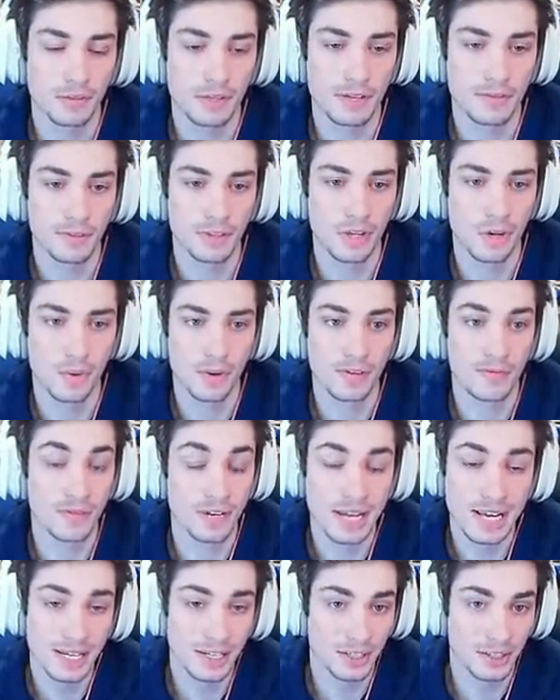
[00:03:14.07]
even though we've
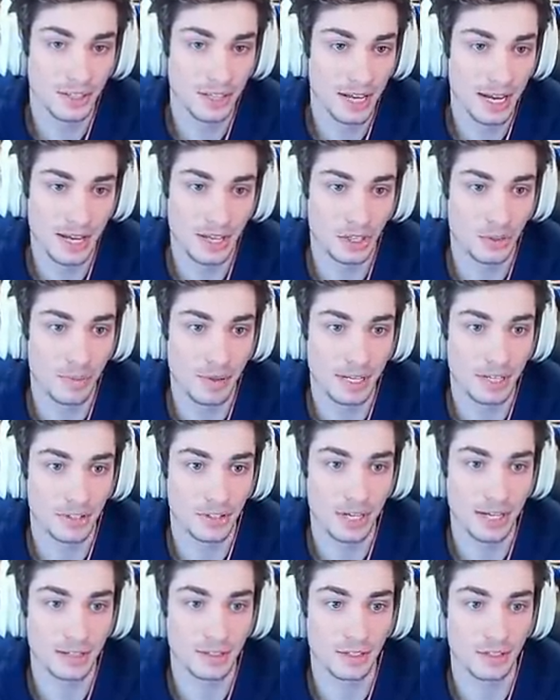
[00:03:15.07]
needed as many
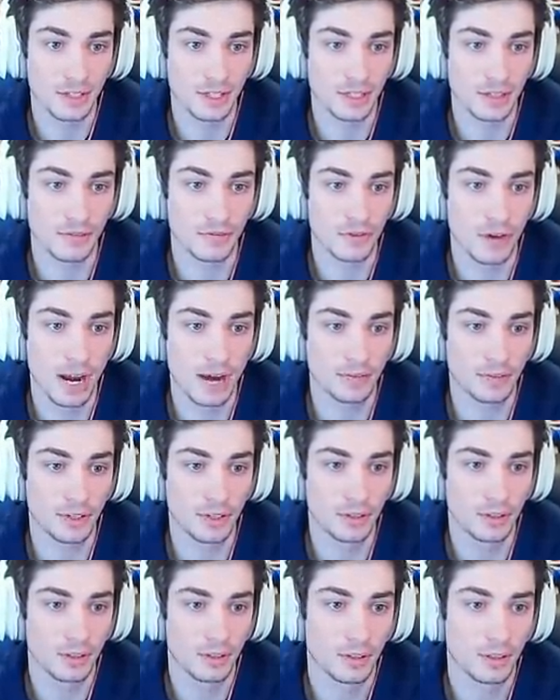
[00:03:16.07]
safeties as I've
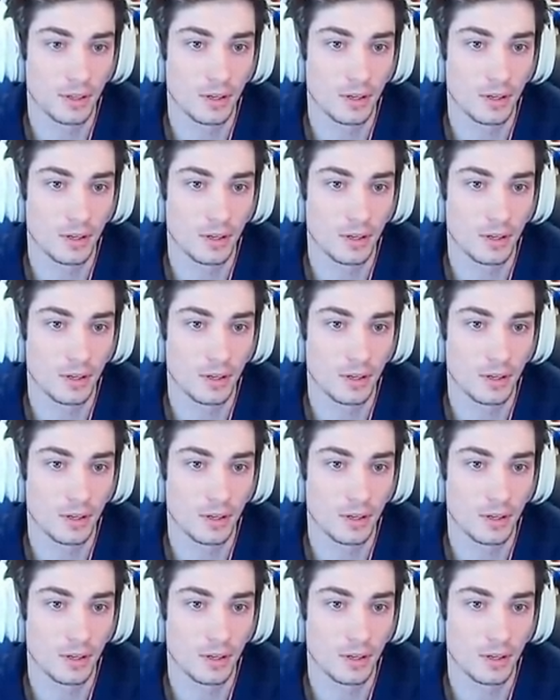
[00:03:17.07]
drafted.